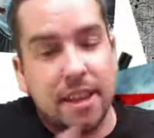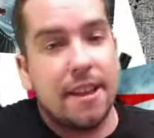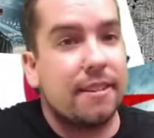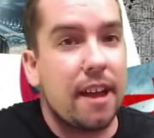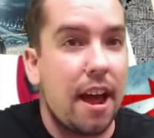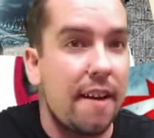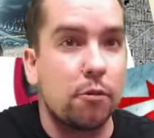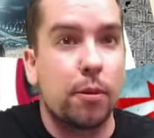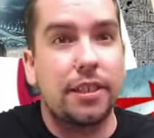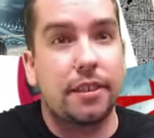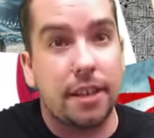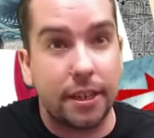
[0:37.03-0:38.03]
It got
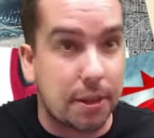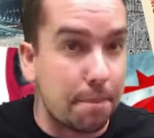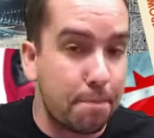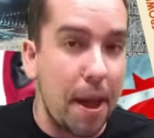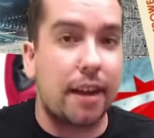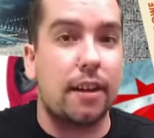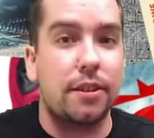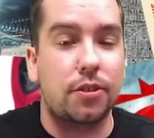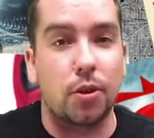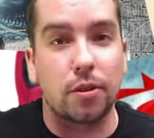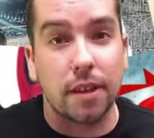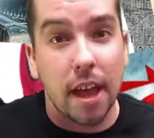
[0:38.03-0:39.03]
everybody's attention back on the
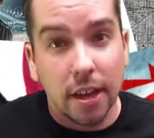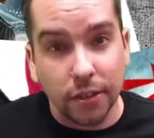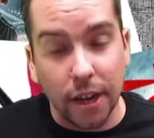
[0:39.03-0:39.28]
turtles.